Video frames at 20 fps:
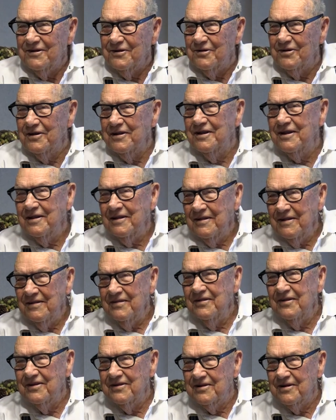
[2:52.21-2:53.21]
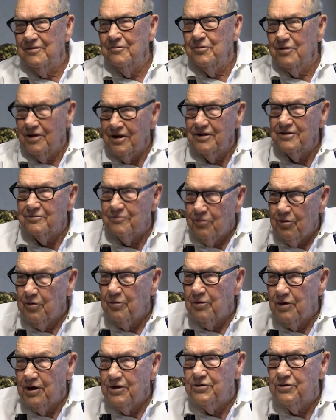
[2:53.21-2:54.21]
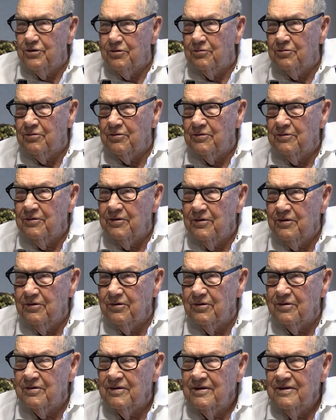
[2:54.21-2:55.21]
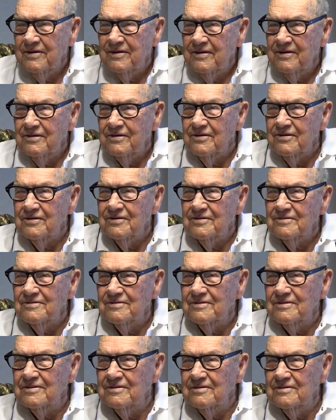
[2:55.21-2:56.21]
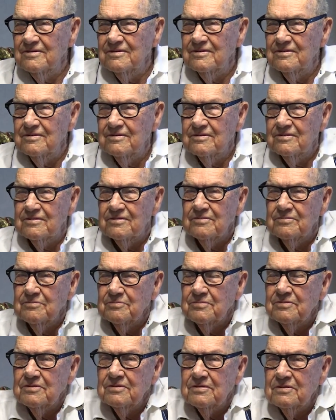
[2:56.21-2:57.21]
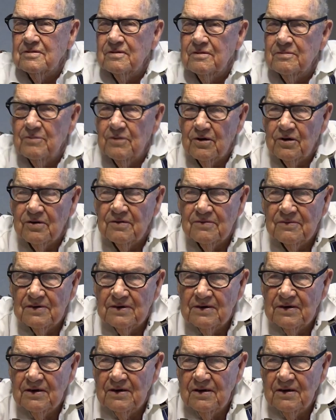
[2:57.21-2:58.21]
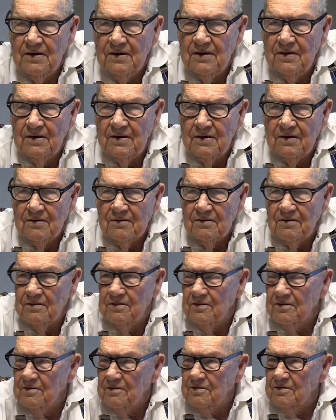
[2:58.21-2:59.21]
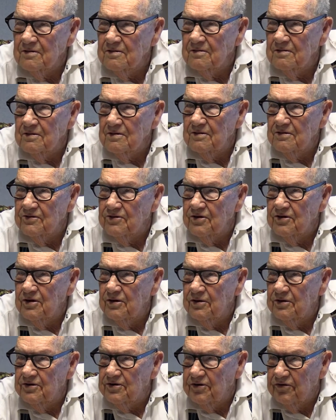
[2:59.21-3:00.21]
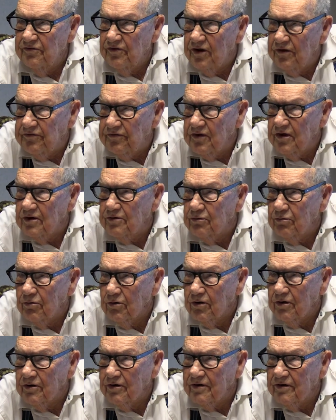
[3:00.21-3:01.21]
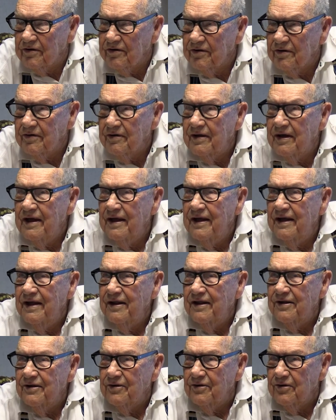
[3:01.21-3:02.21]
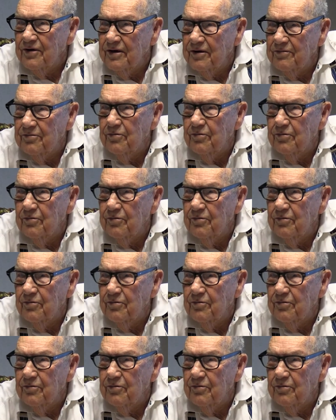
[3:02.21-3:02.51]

so he, they said, we, let, we will let you do uh, some, some uh, uh, defense work. Okay. So he